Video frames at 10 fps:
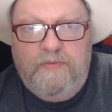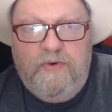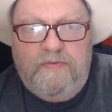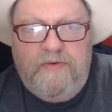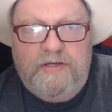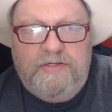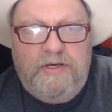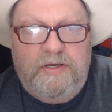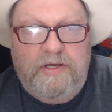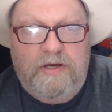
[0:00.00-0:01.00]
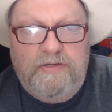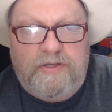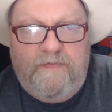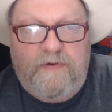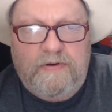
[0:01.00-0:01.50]
What rig do you
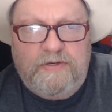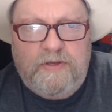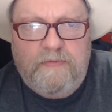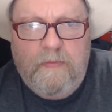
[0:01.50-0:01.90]
use, Fox?